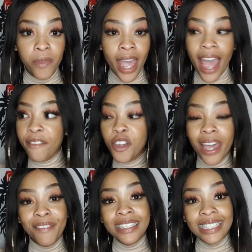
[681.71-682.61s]
Have you
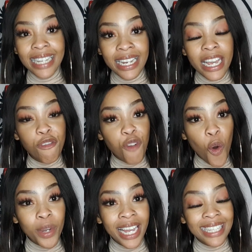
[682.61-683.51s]
ever seen a
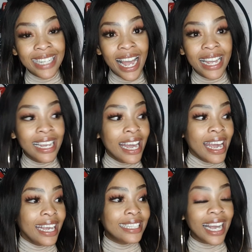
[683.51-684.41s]
phone i-charge
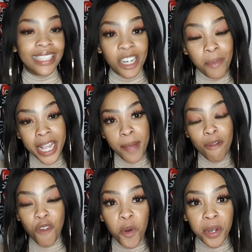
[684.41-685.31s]
namanye
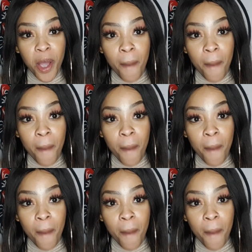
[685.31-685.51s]
amafoni?